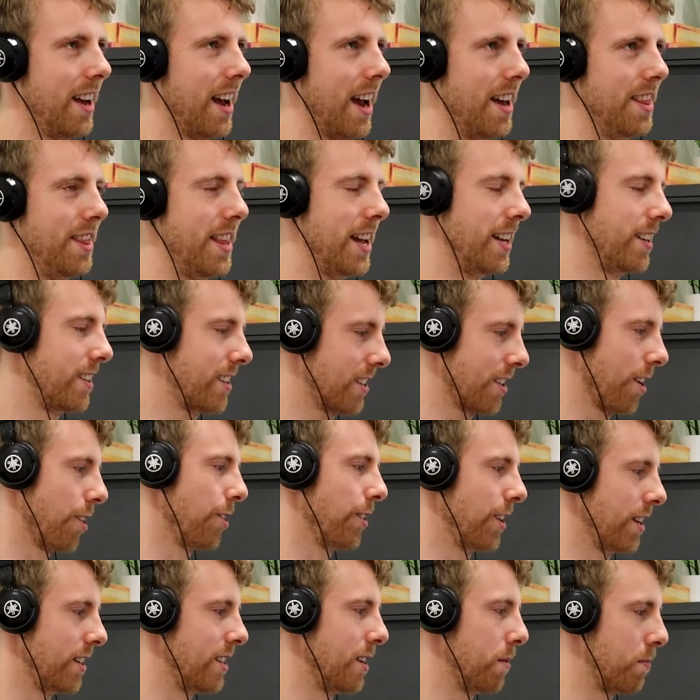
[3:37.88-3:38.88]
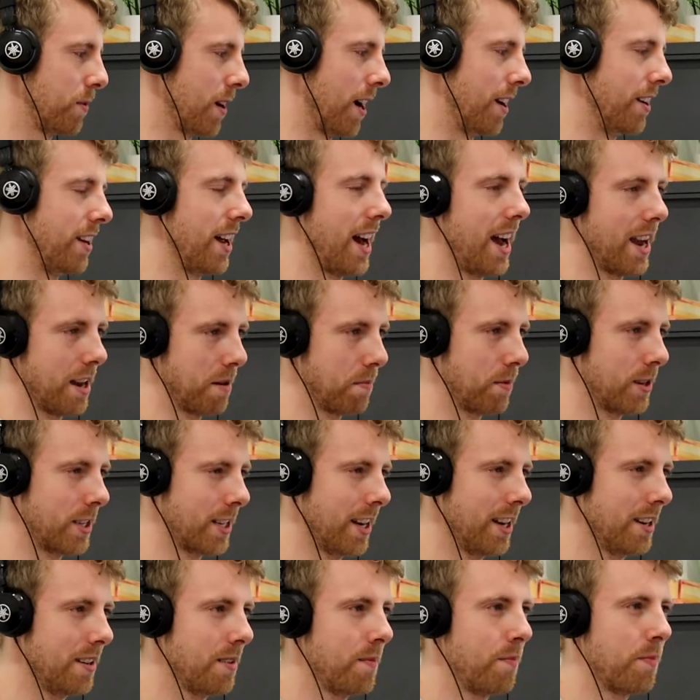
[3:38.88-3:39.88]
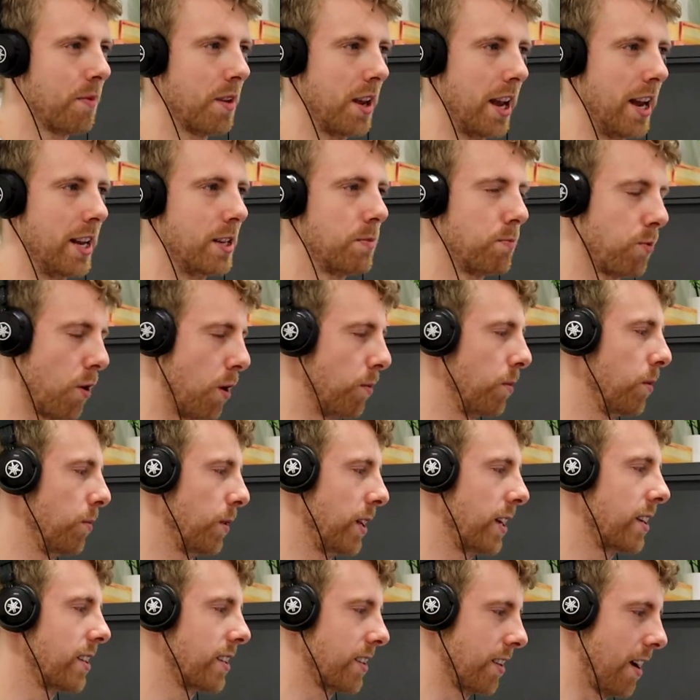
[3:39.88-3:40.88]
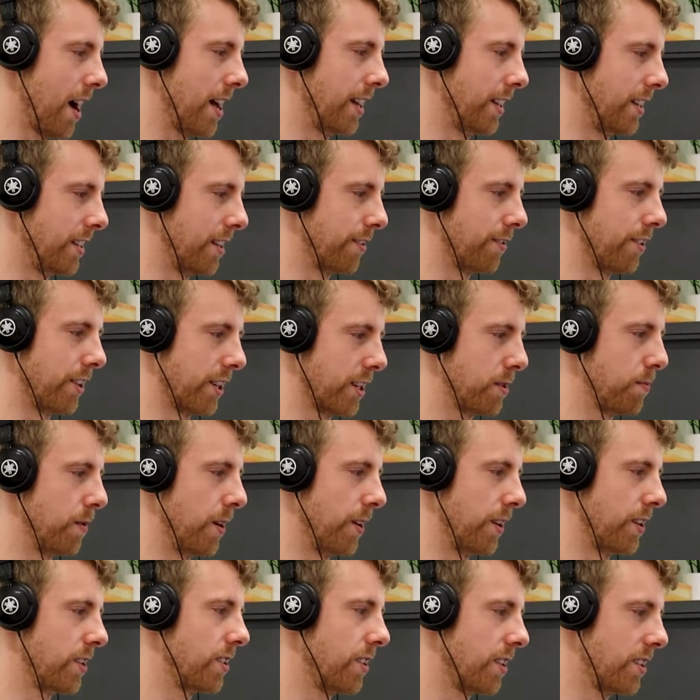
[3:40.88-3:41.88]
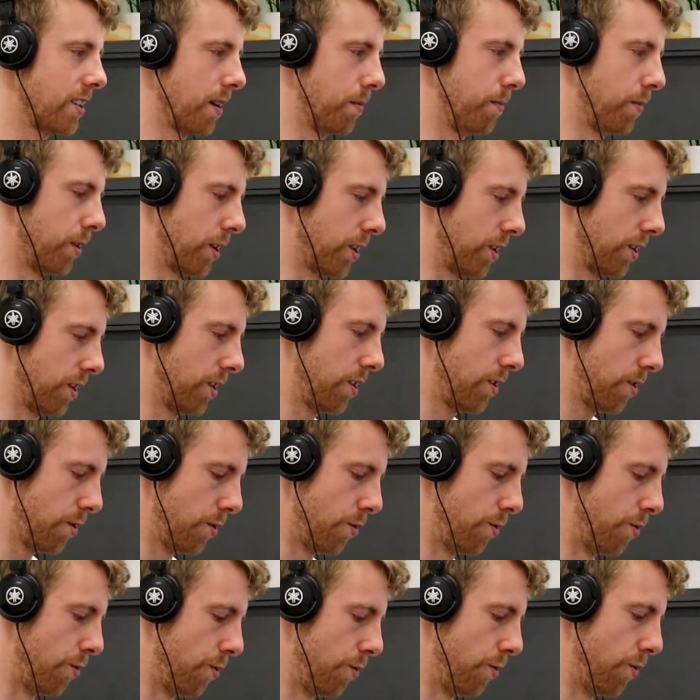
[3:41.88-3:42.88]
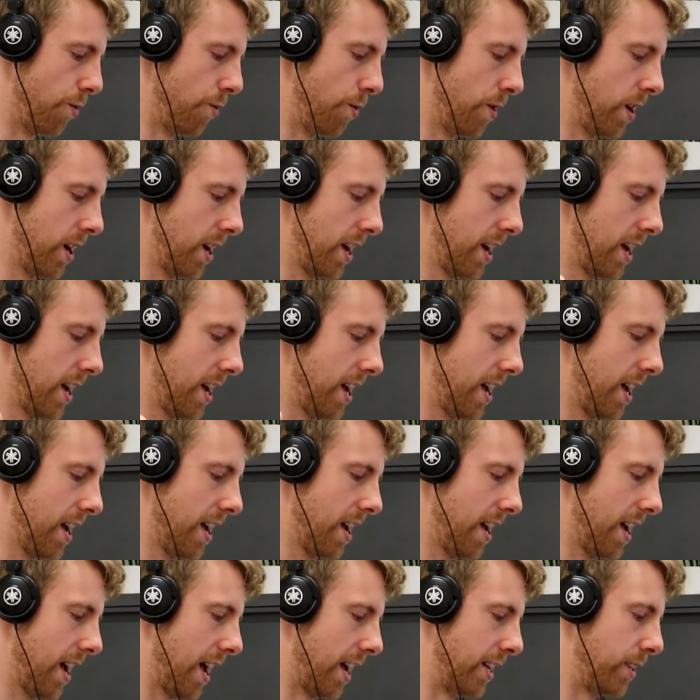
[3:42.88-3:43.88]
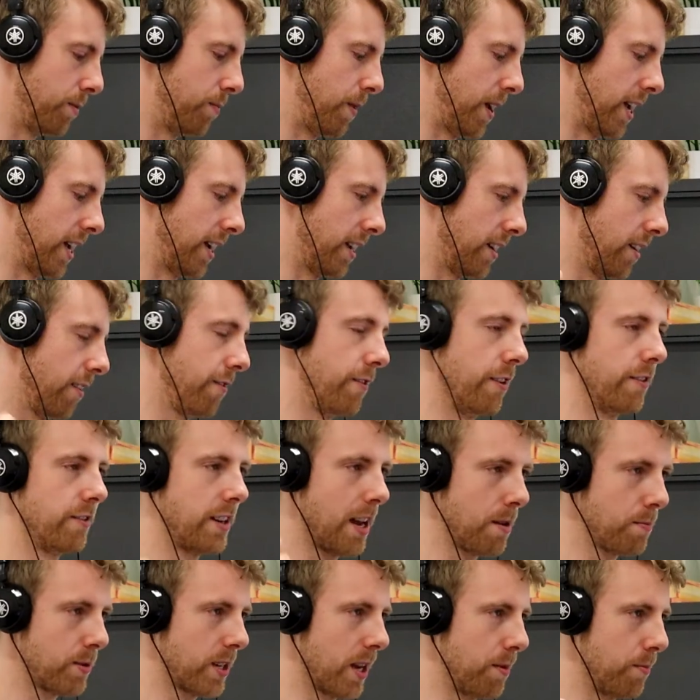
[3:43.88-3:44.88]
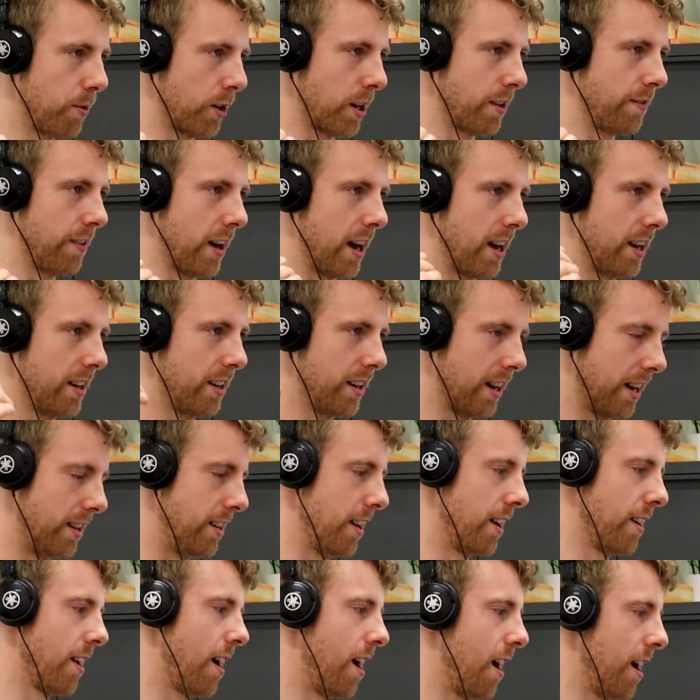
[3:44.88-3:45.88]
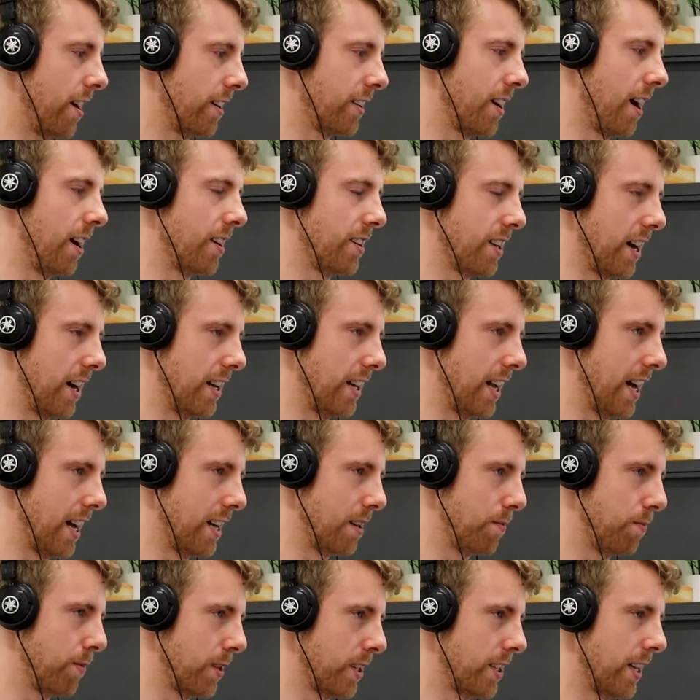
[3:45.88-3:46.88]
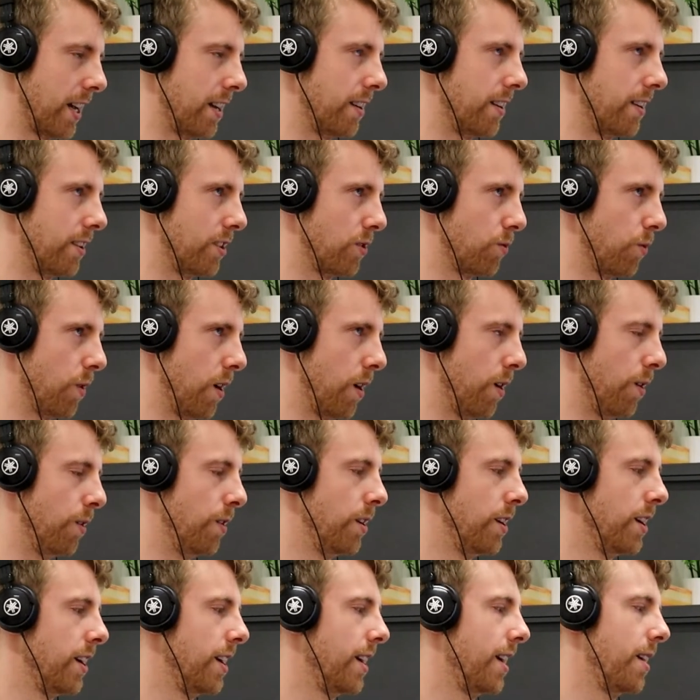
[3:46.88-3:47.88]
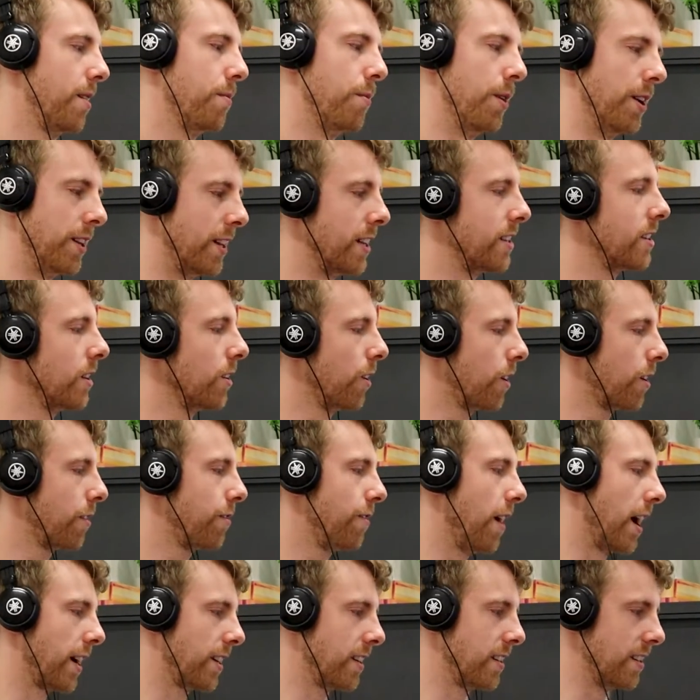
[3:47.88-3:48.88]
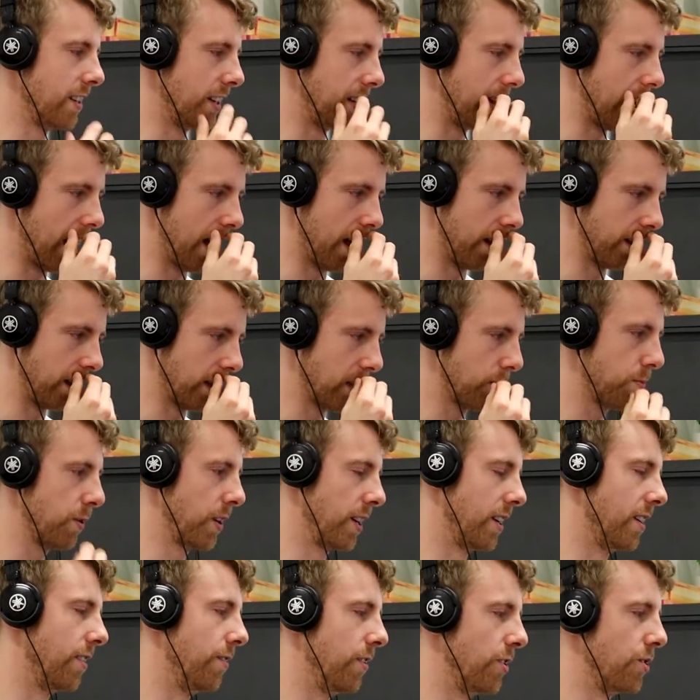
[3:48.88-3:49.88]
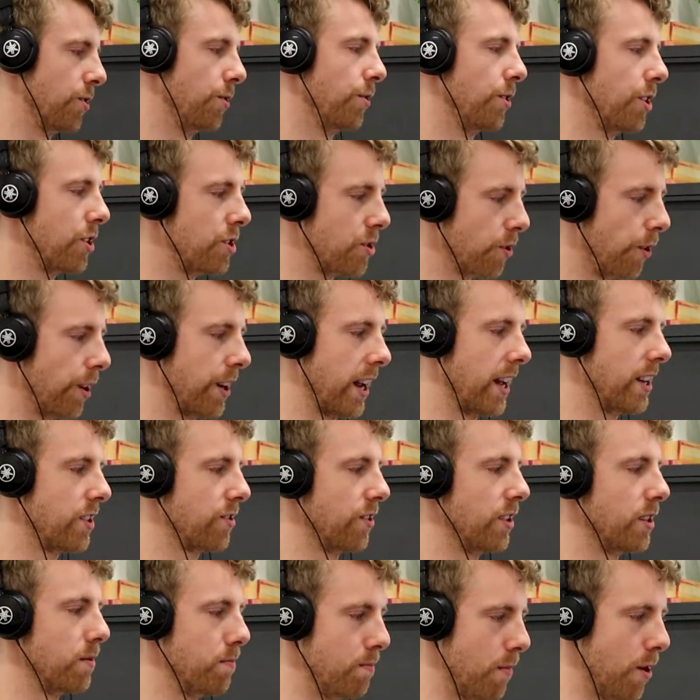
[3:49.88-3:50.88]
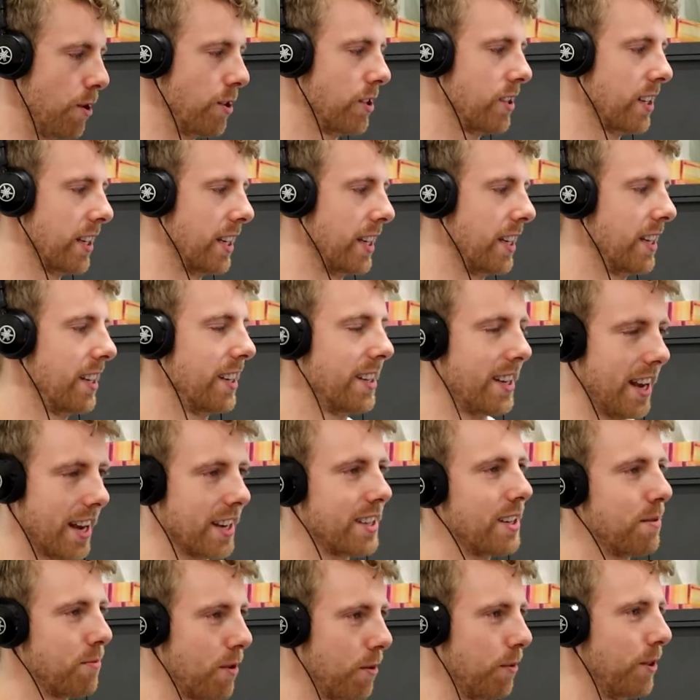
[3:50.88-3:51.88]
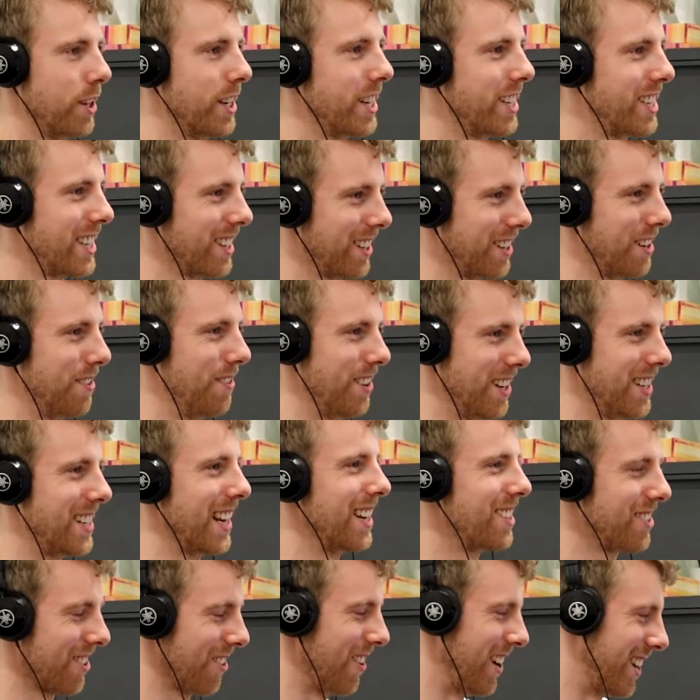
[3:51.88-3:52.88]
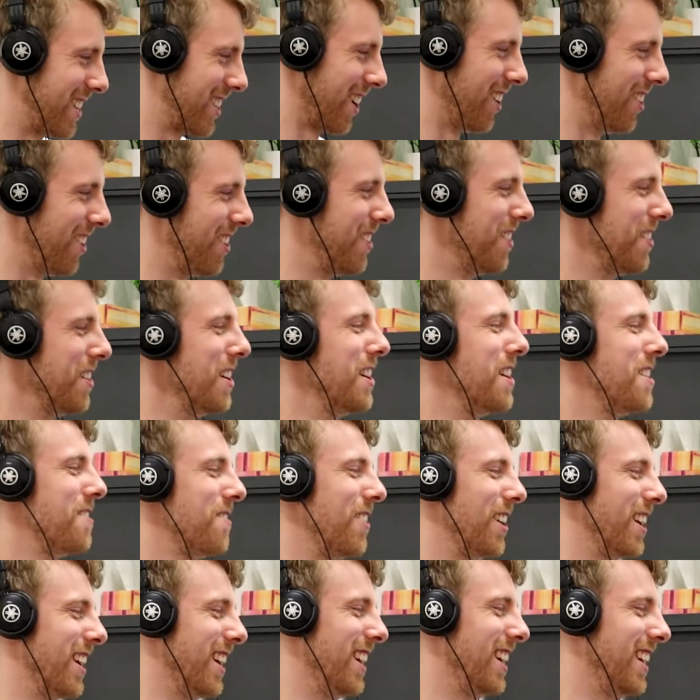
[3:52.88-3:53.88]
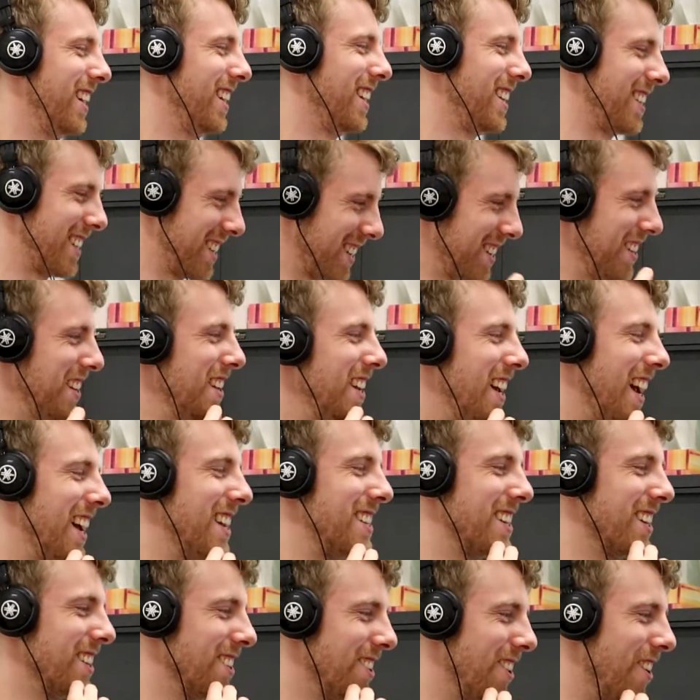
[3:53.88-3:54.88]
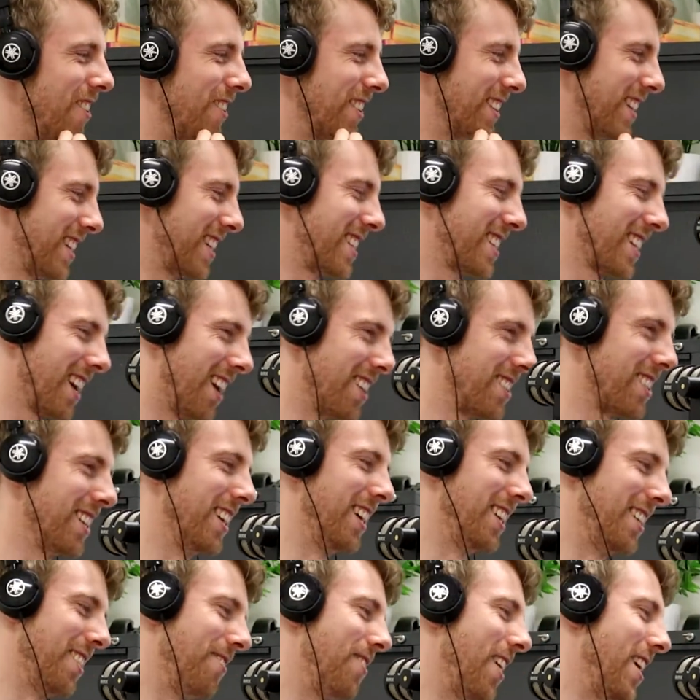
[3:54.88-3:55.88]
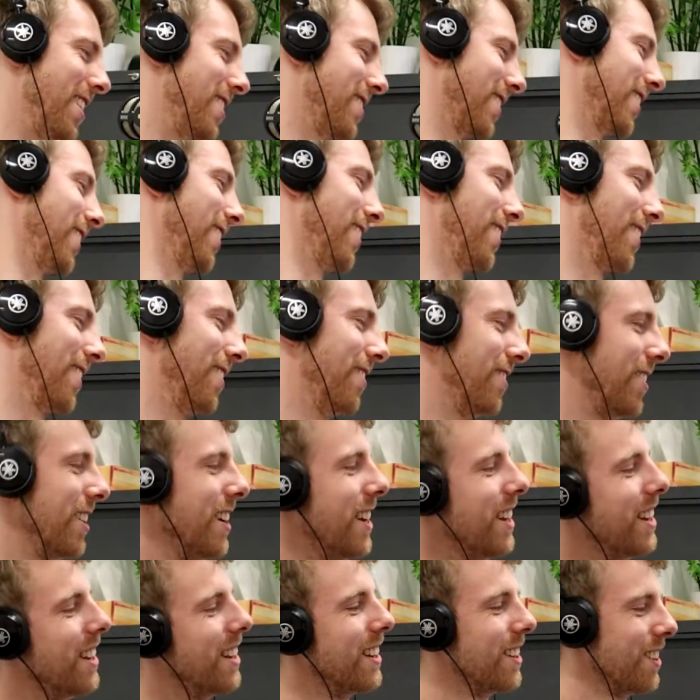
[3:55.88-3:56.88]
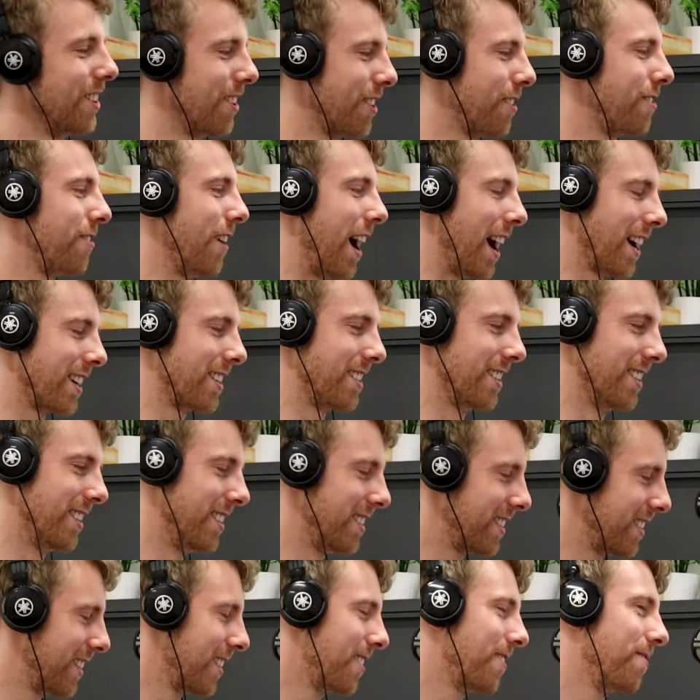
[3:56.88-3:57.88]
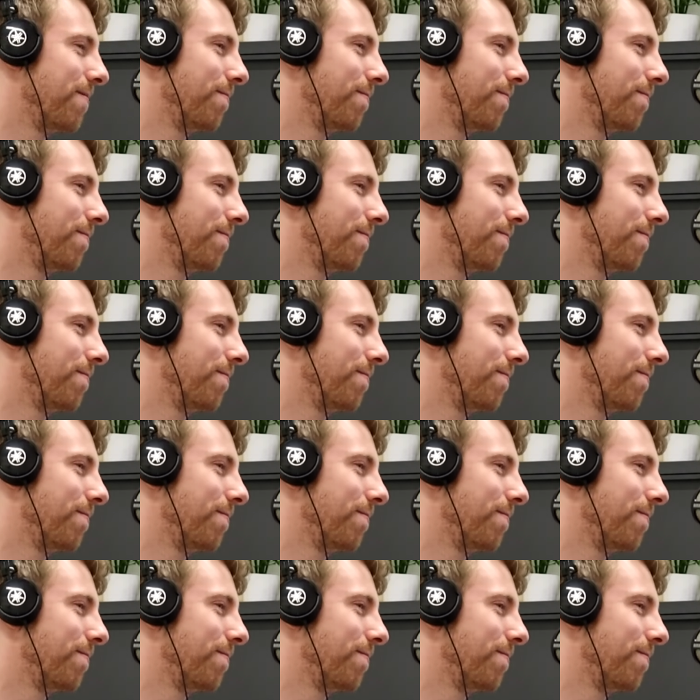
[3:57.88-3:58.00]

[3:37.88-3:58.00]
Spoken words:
and then slowly dipped under 8%? It's probably a slightly different experience to somebody who has been 15% body fat and done a hard cut to under 8% as well. But there's a lot of factors in that. I think it's pretty individual. The short answer is mostly, yes, it probably is a little bit detrimental, but it's a long discussion. It depends on a lot of factors.